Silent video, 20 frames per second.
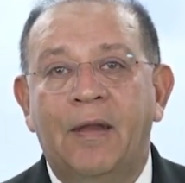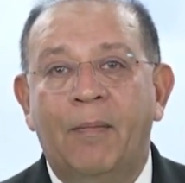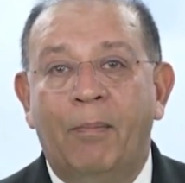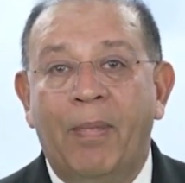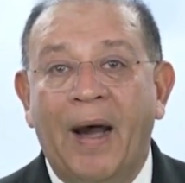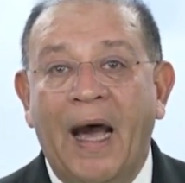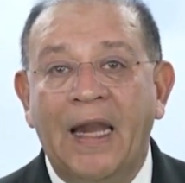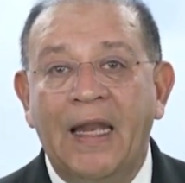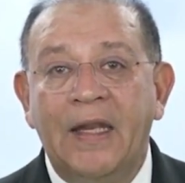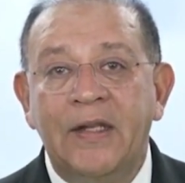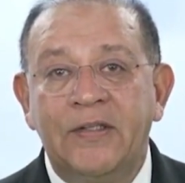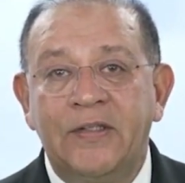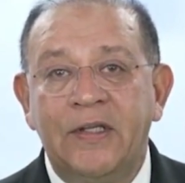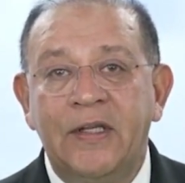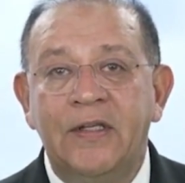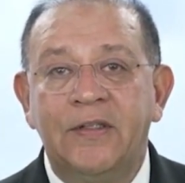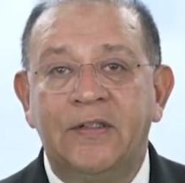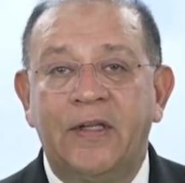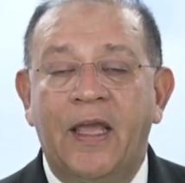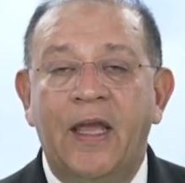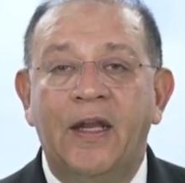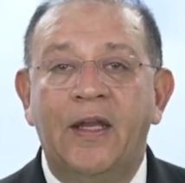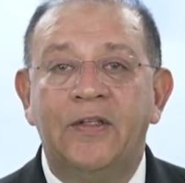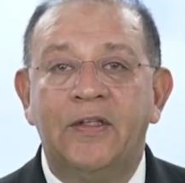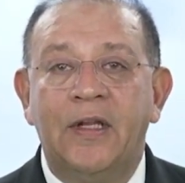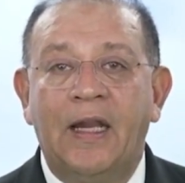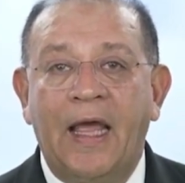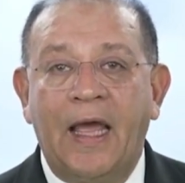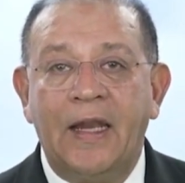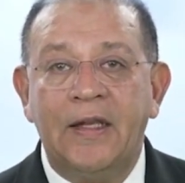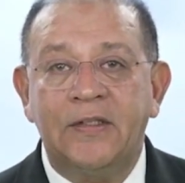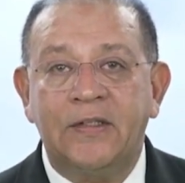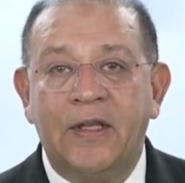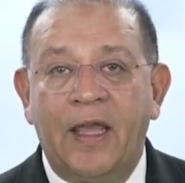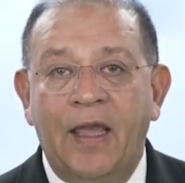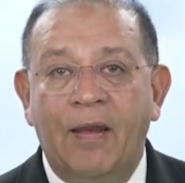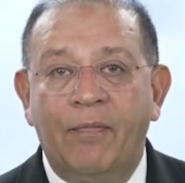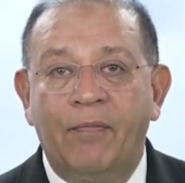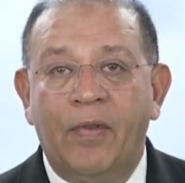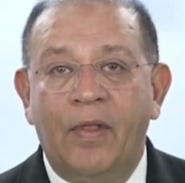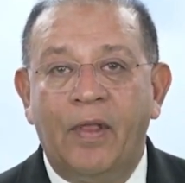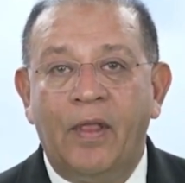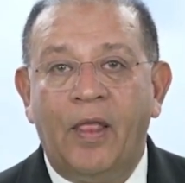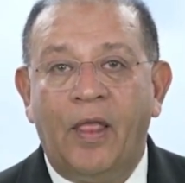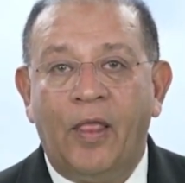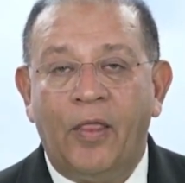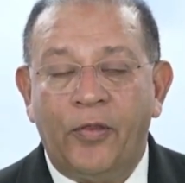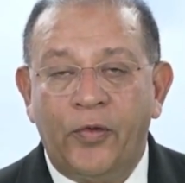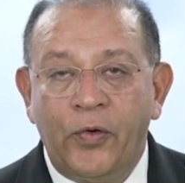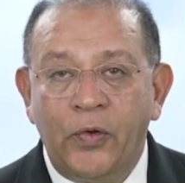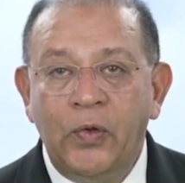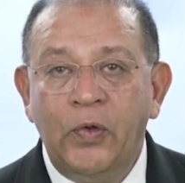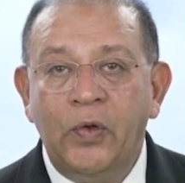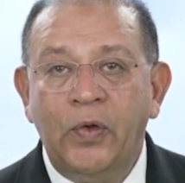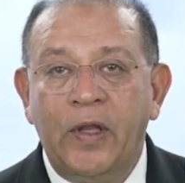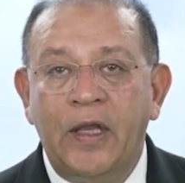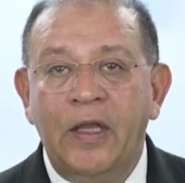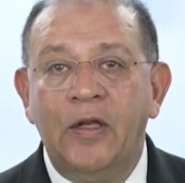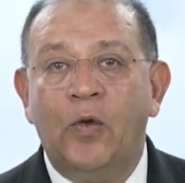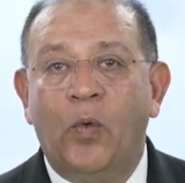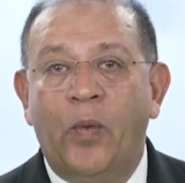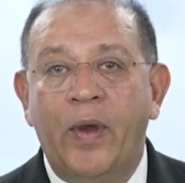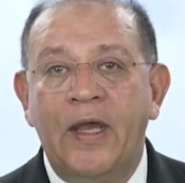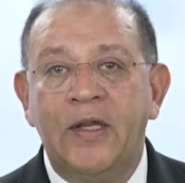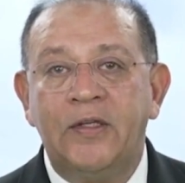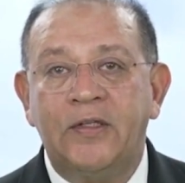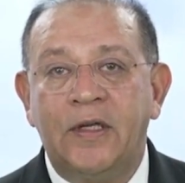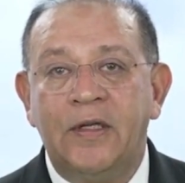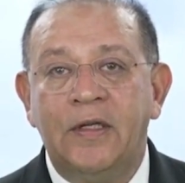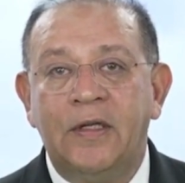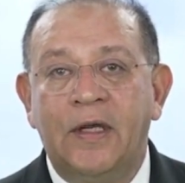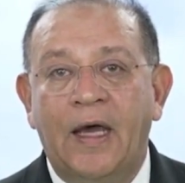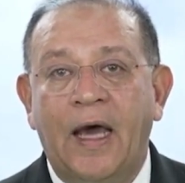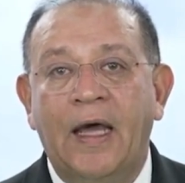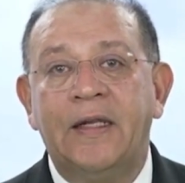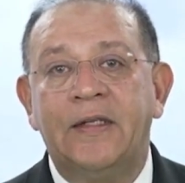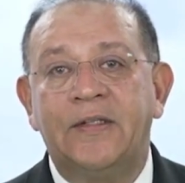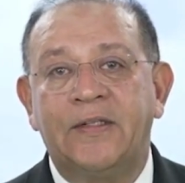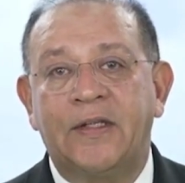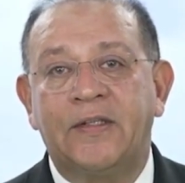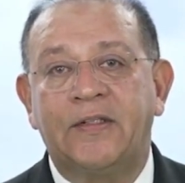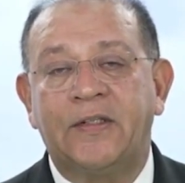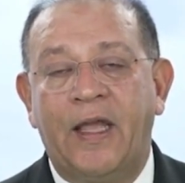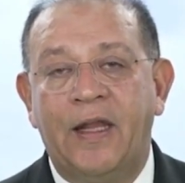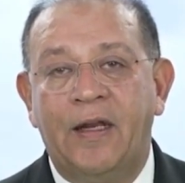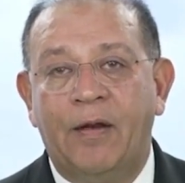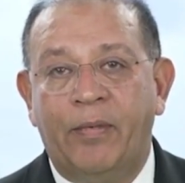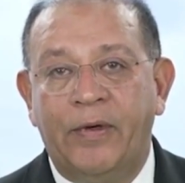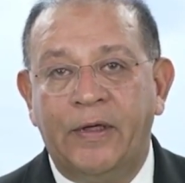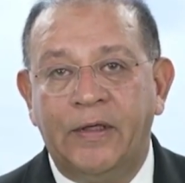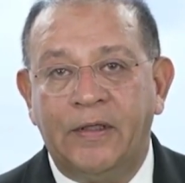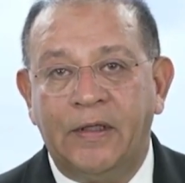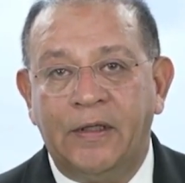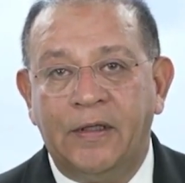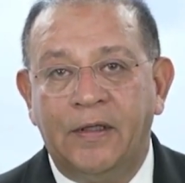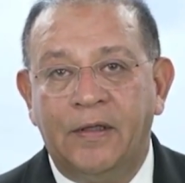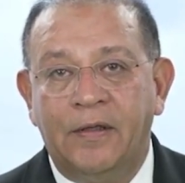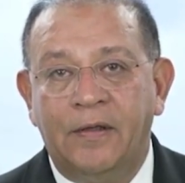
balancing the energy landscape through innovation and sustainability.